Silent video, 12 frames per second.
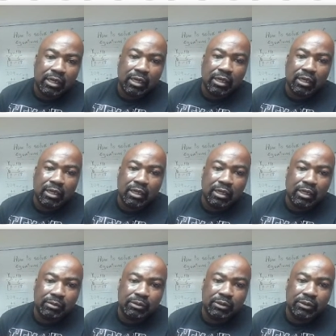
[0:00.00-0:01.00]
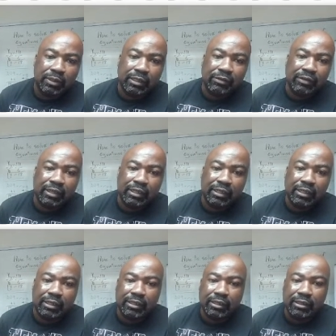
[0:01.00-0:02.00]
20 right
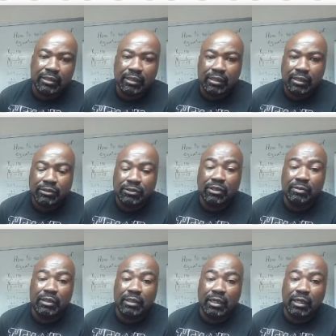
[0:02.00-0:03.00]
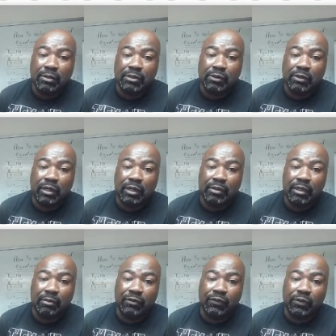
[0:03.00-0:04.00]
here. Excuse me,
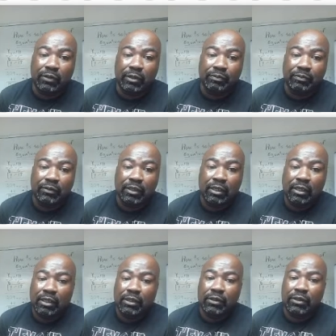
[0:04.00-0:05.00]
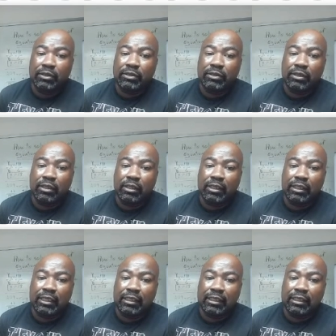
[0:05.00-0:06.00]
number 4. You can look
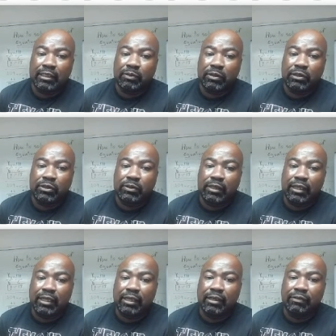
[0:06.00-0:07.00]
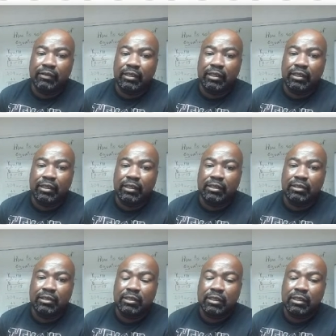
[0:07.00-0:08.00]
at this. What you have
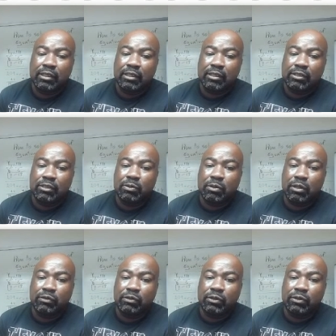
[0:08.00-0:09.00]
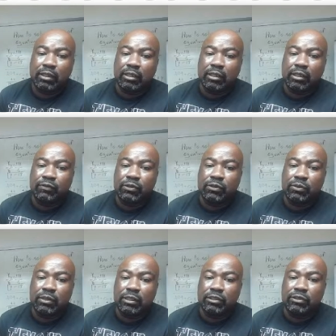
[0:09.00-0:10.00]
is square root of
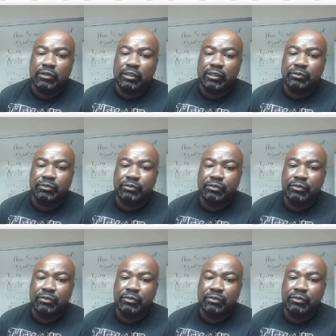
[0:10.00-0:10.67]
200.